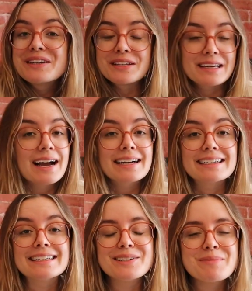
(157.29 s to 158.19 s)
You kind
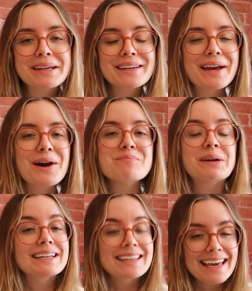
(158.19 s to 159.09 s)
of need a bank account,
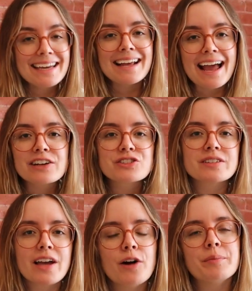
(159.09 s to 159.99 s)
but it can
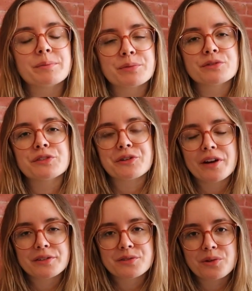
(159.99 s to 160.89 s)
actually help improve your
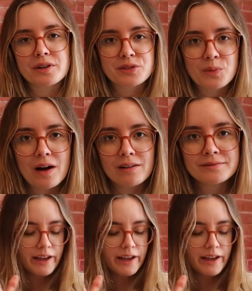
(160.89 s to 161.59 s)
credit score as well.